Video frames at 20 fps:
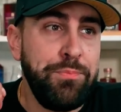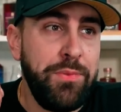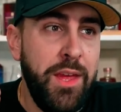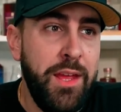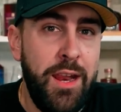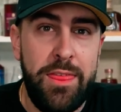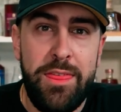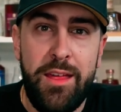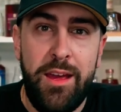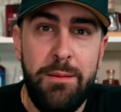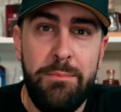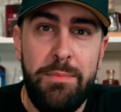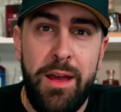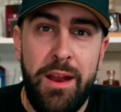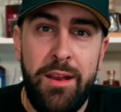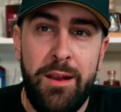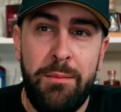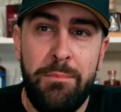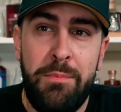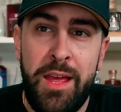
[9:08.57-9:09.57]
And I thought
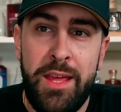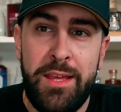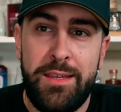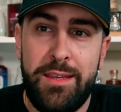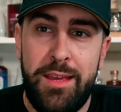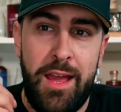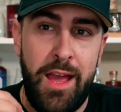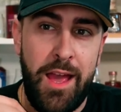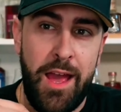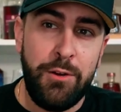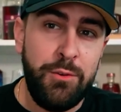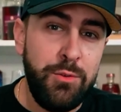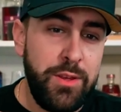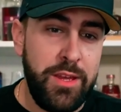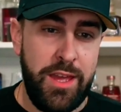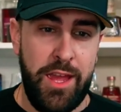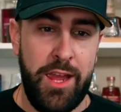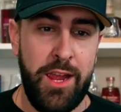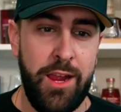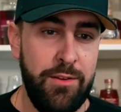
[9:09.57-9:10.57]
about it. I'm like, I don't
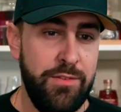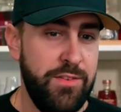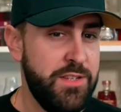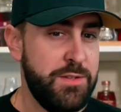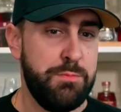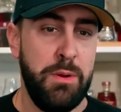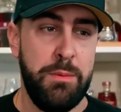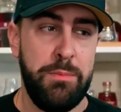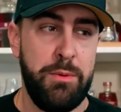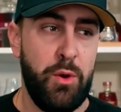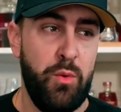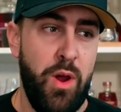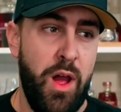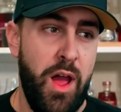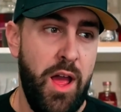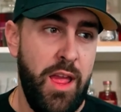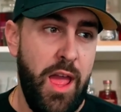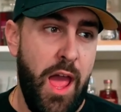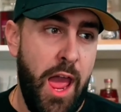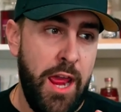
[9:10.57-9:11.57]
care if it's bourbon or
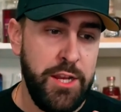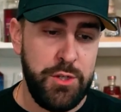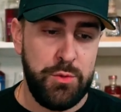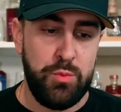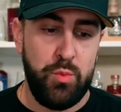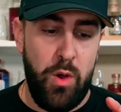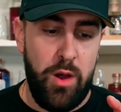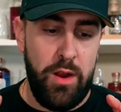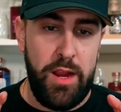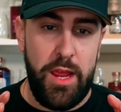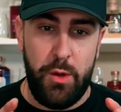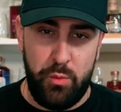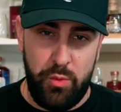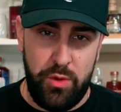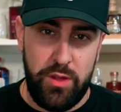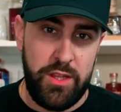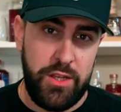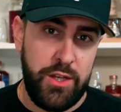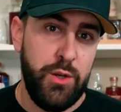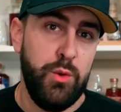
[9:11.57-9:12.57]
rye. I just want a
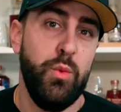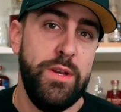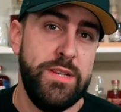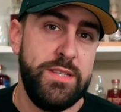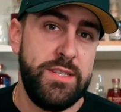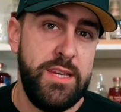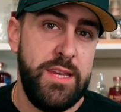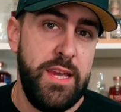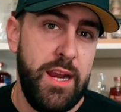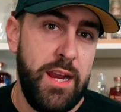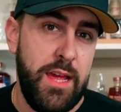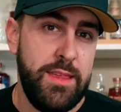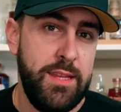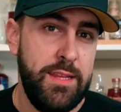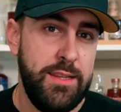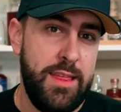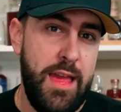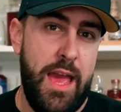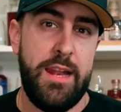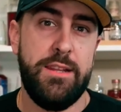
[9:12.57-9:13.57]
really good whiskey. And I
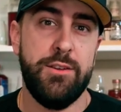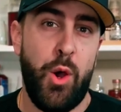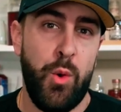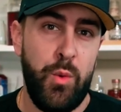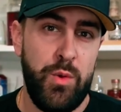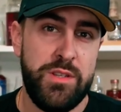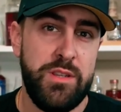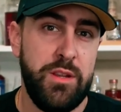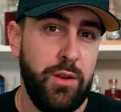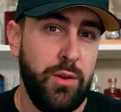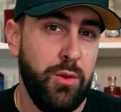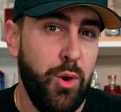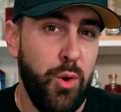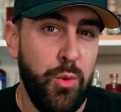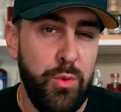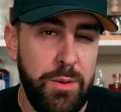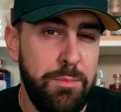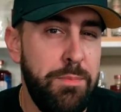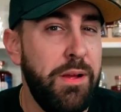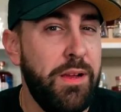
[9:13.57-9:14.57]
think that's always the
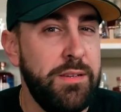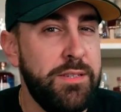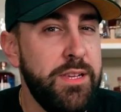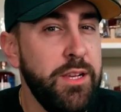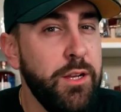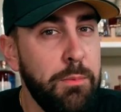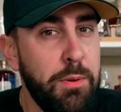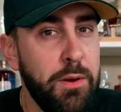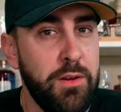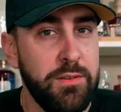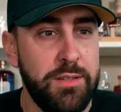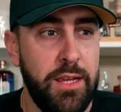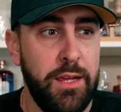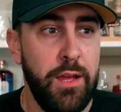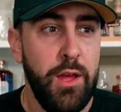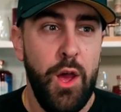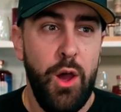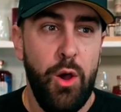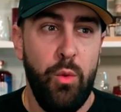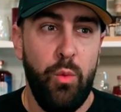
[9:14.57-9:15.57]
goal when you pick a single barrel. It's
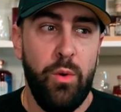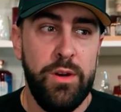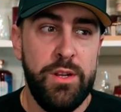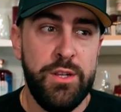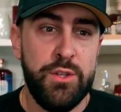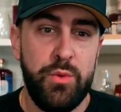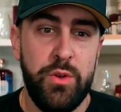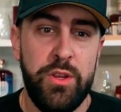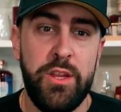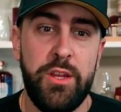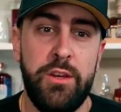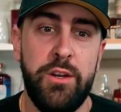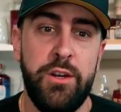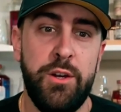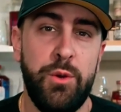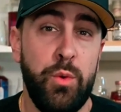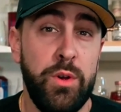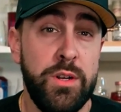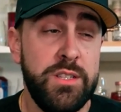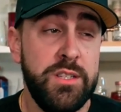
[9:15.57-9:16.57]
what is really
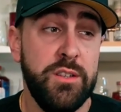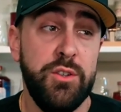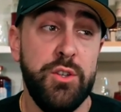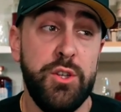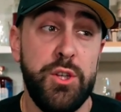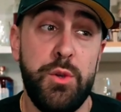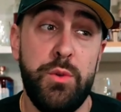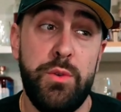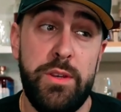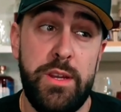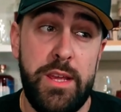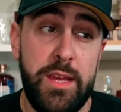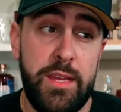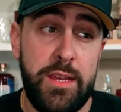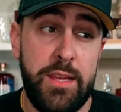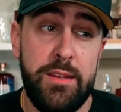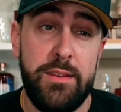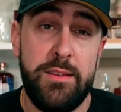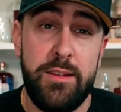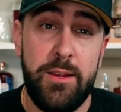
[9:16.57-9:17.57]
good? What is a little
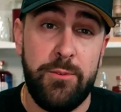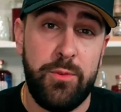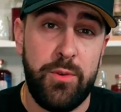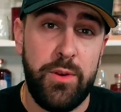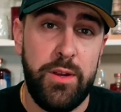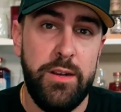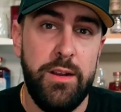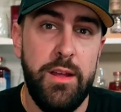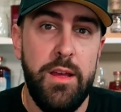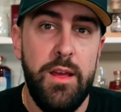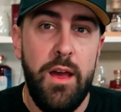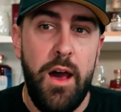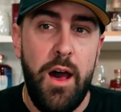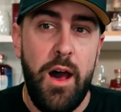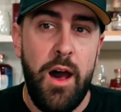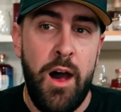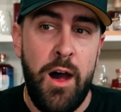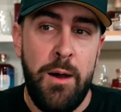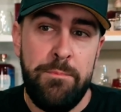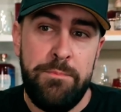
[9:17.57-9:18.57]
unique and different?
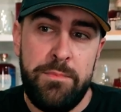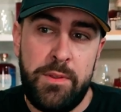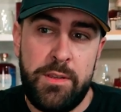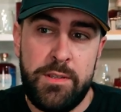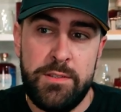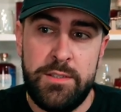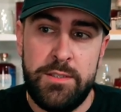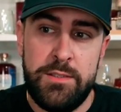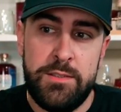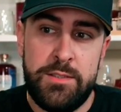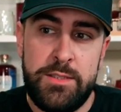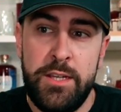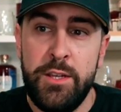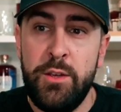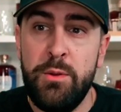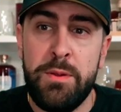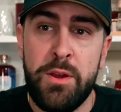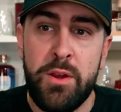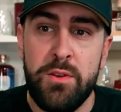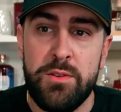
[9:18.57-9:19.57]
Because
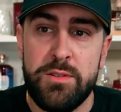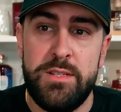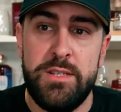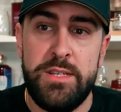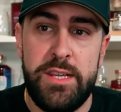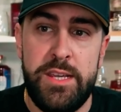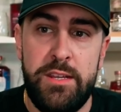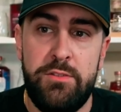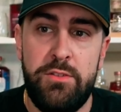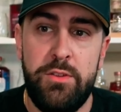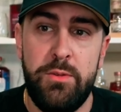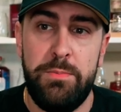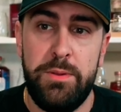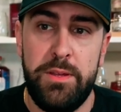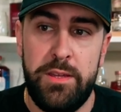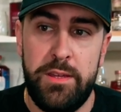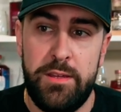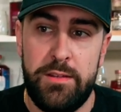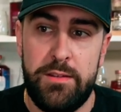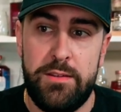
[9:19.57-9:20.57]
single barrels need to
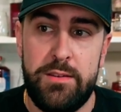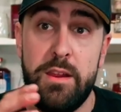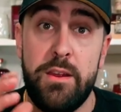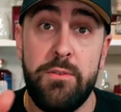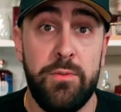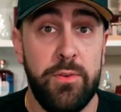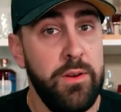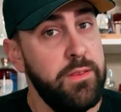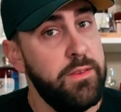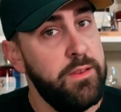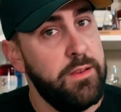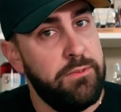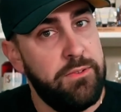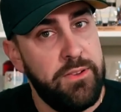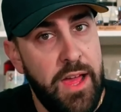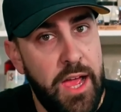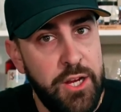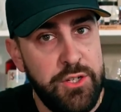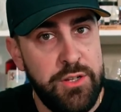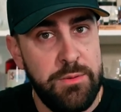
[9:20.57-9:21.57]
be different than the
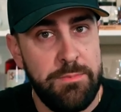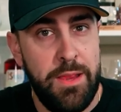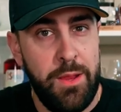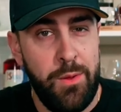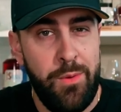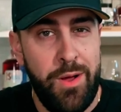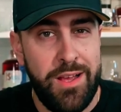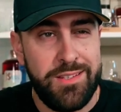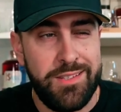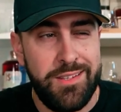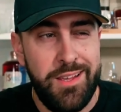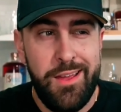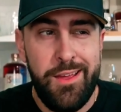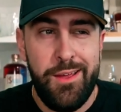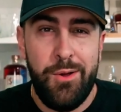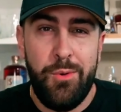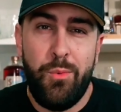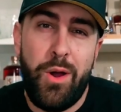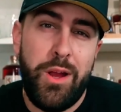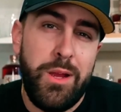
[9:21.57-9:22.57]
flagship. Otherwise,
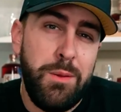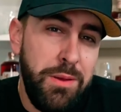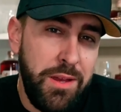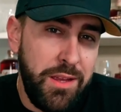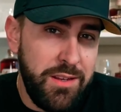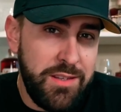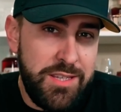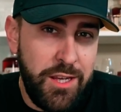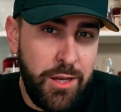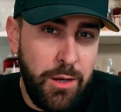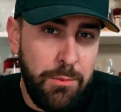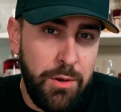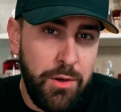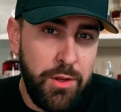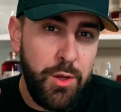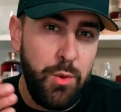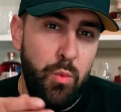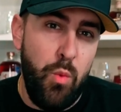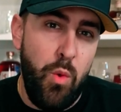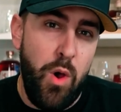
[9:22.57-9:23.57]
why are you picking a single
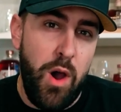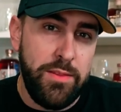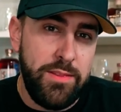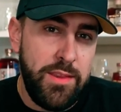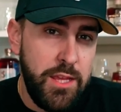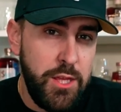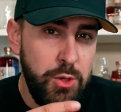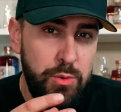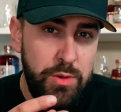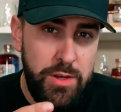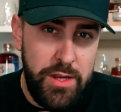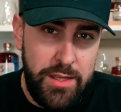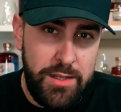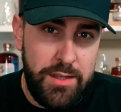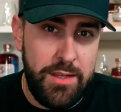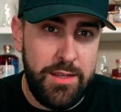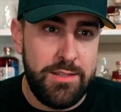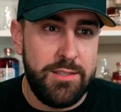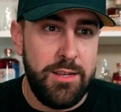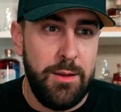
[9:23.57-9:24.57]
barrel? You want the
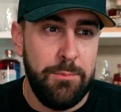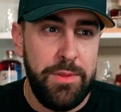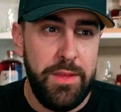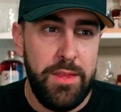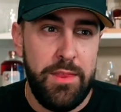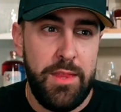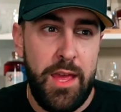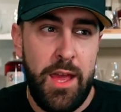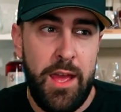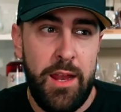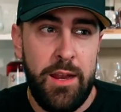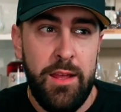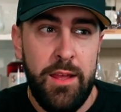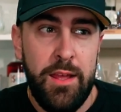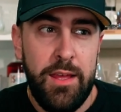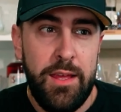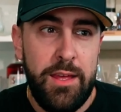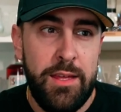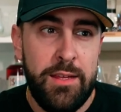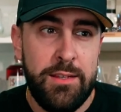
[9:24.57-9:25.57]
uniqueness, something that
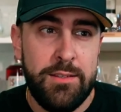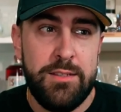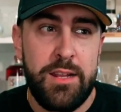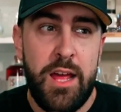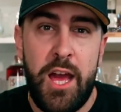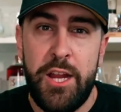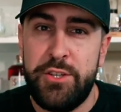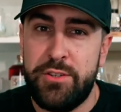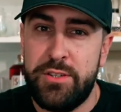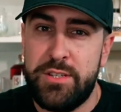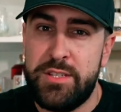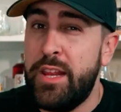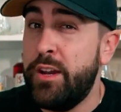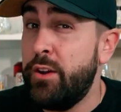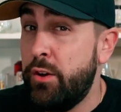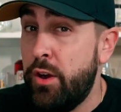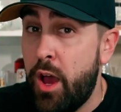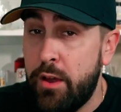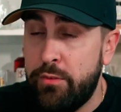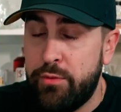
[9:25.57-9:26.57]
is not your
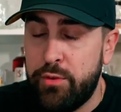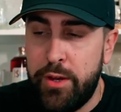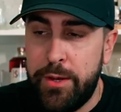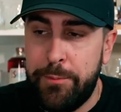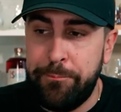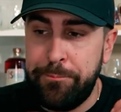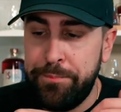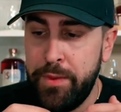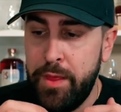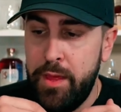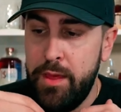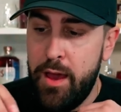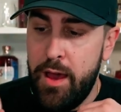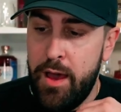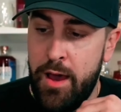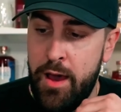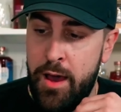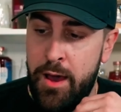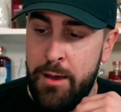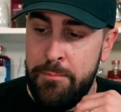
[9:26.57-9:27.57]
standard offering.
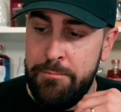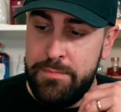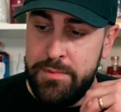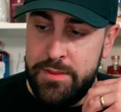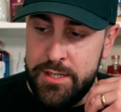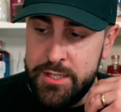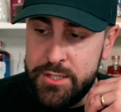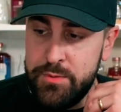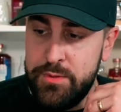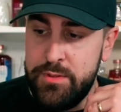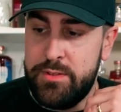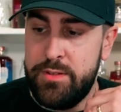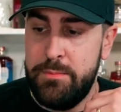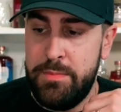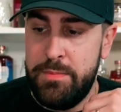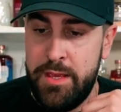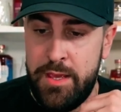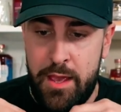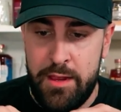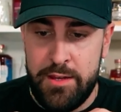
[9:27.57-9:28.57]
This one, to
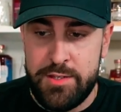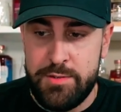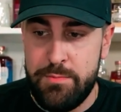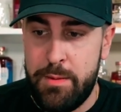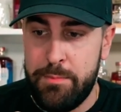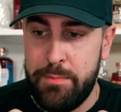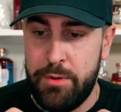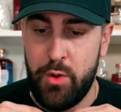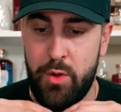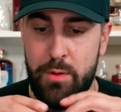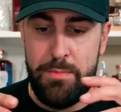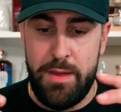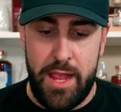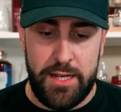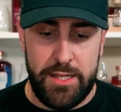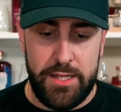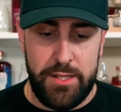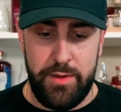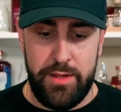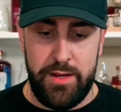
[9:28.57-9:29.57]
me, I just remember going
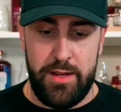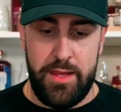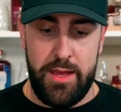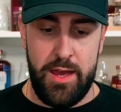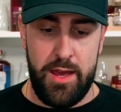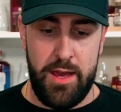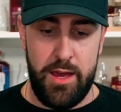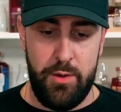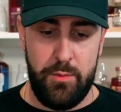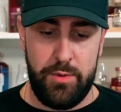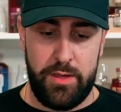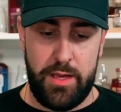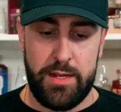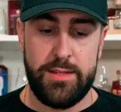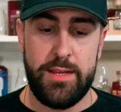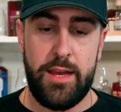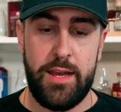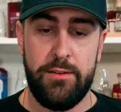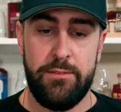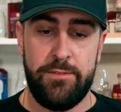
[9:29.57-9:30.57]
back to it. We
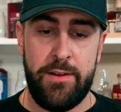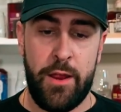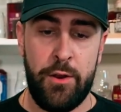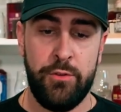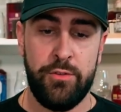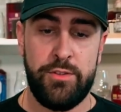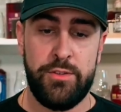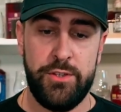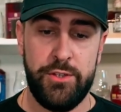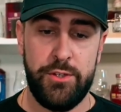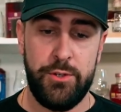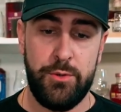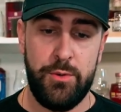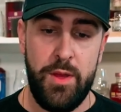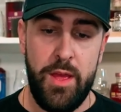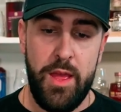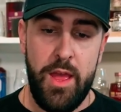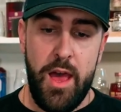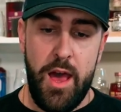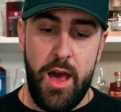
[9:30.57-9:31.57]
got down to final 2.
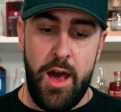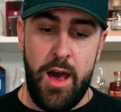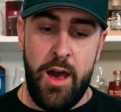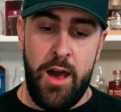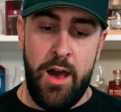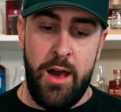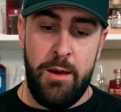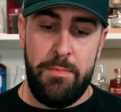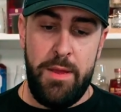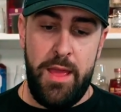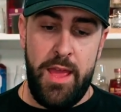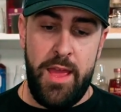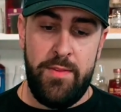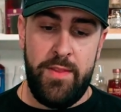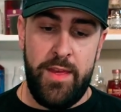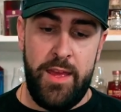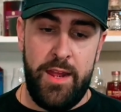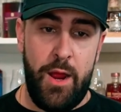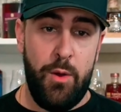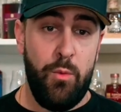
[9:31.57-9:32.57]

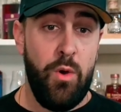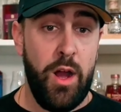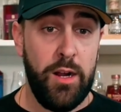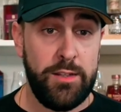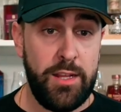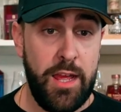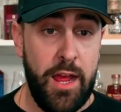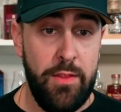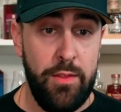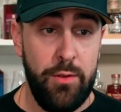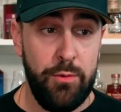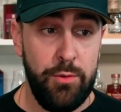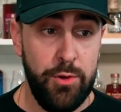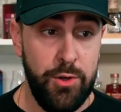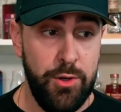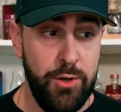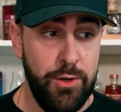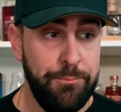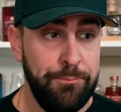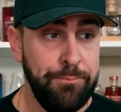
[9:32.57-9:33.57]
And then I walked out of the
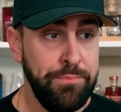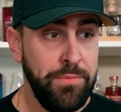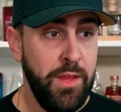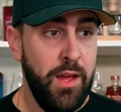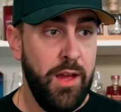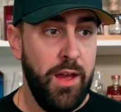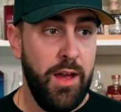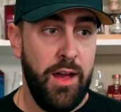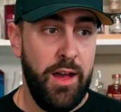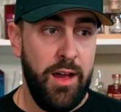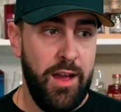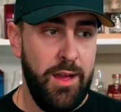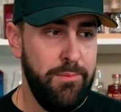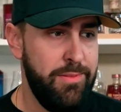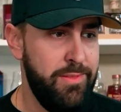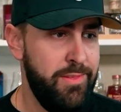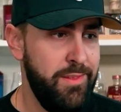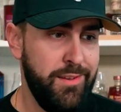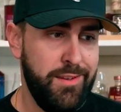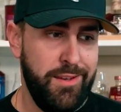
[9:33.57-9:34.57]
room. I
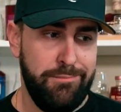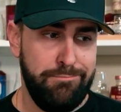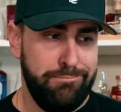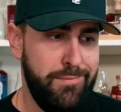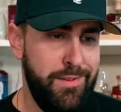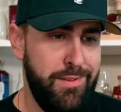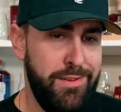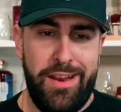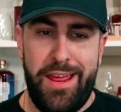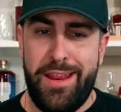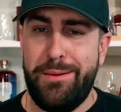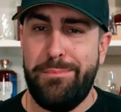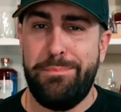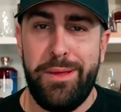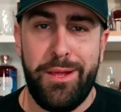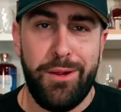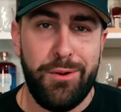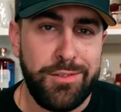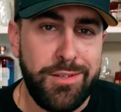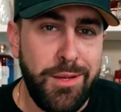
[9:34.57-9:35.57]
think I even had a
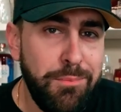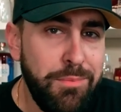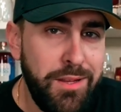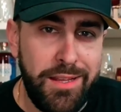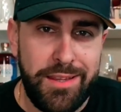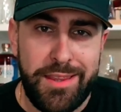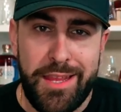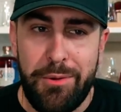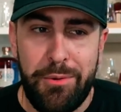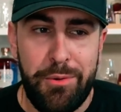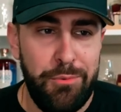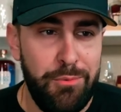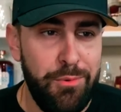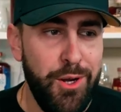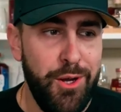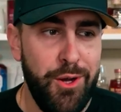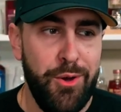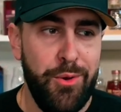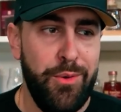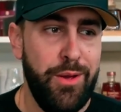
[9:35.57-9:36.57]
beer or something like that with
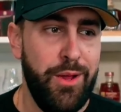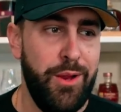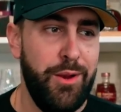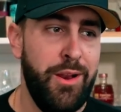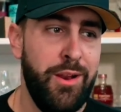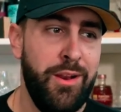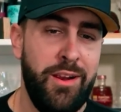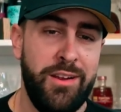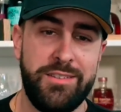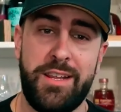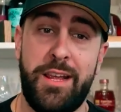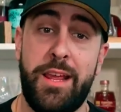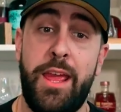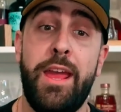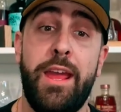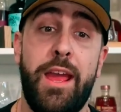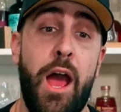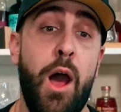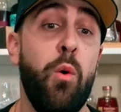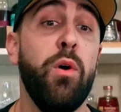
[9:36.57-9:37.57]
Ro. And then I was like,
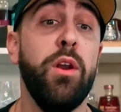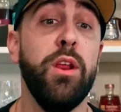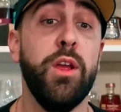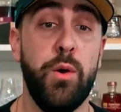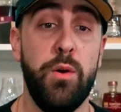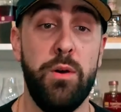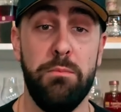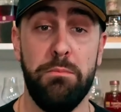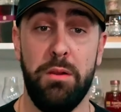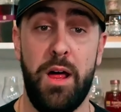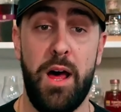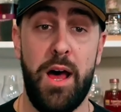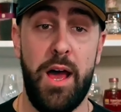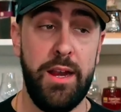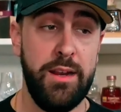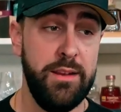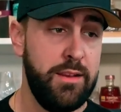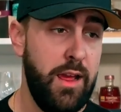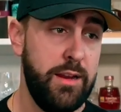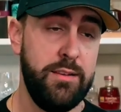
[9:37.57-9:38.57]
hey, I want to go in blind.